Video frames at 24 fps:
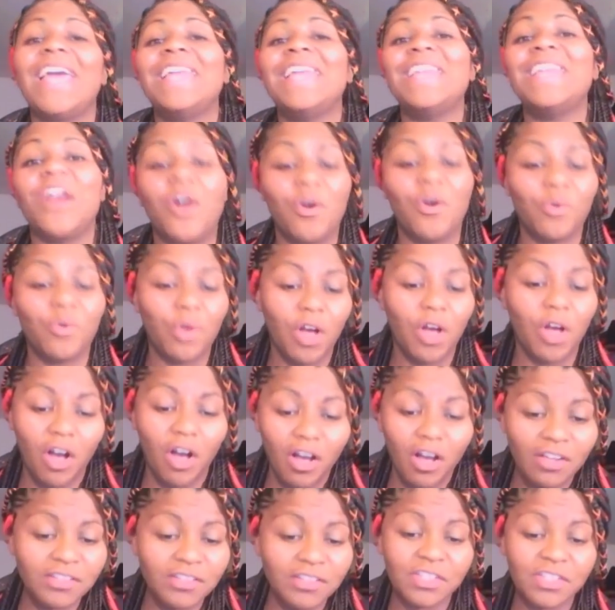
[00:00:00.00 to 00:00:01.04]
Now,
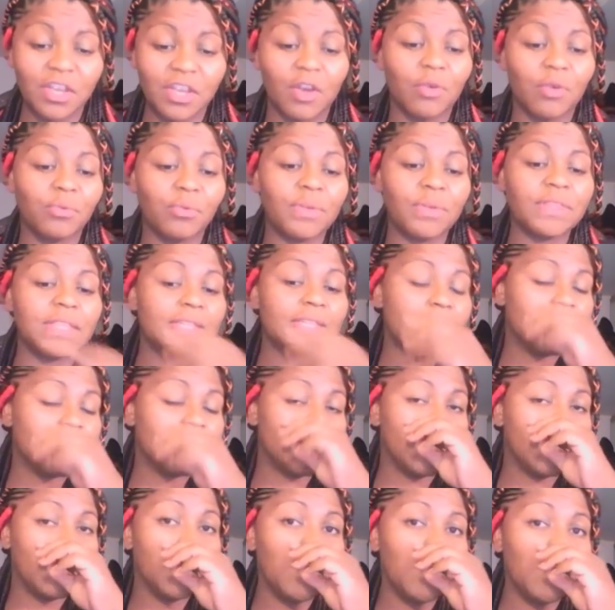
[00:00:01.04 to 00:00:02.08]
also with this
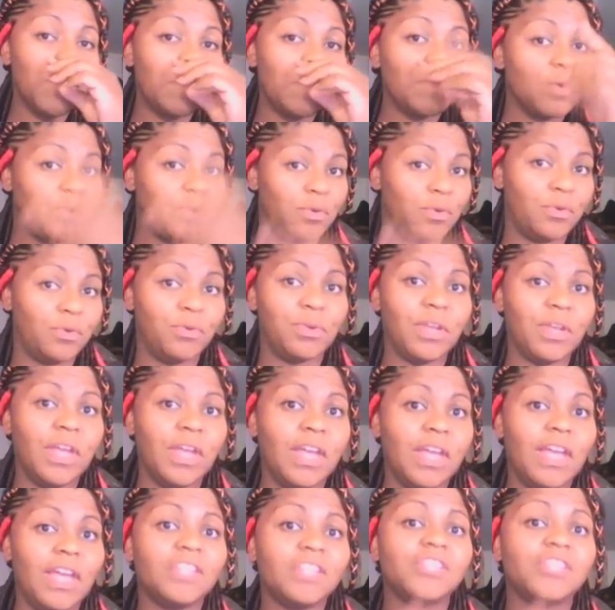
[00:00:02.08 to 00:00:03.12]
new moon,
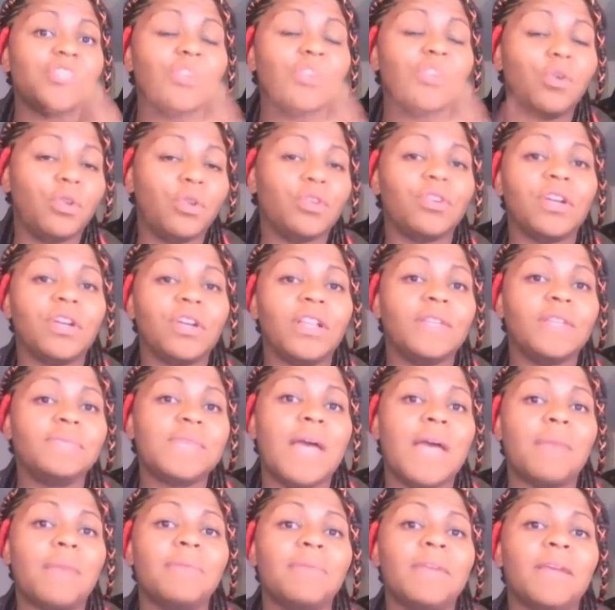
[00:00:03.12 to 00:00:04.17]
solar eclipse
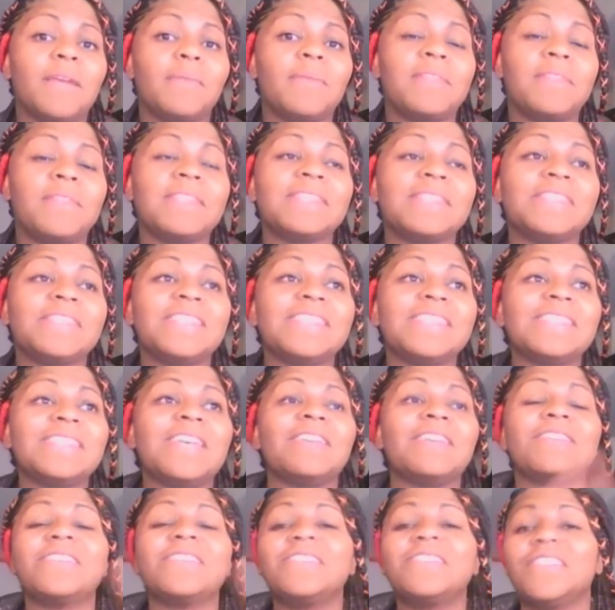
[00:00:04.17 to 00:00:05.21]
happening up at the sixth
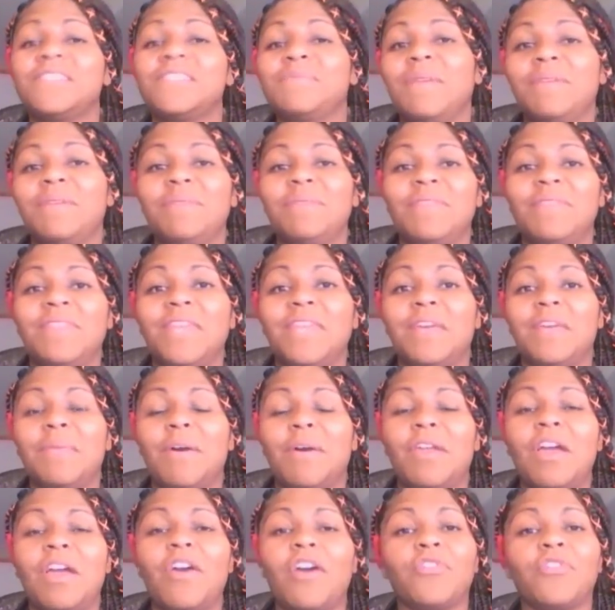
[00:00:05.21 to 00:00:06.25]
house, it does make me think
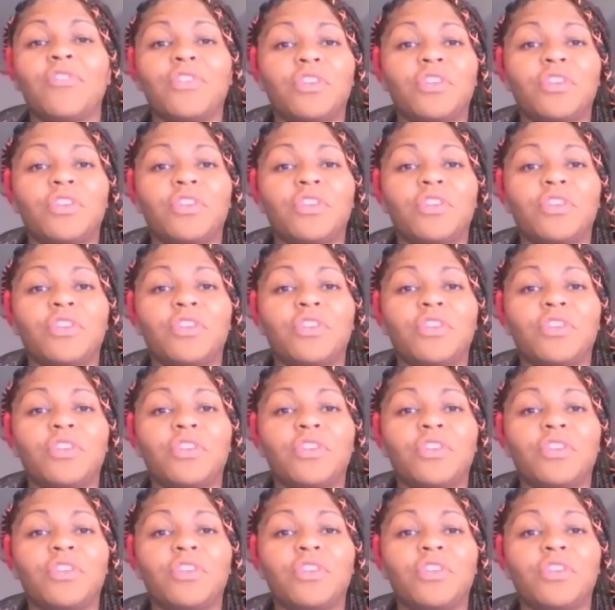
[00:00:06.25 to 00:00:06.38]
about health.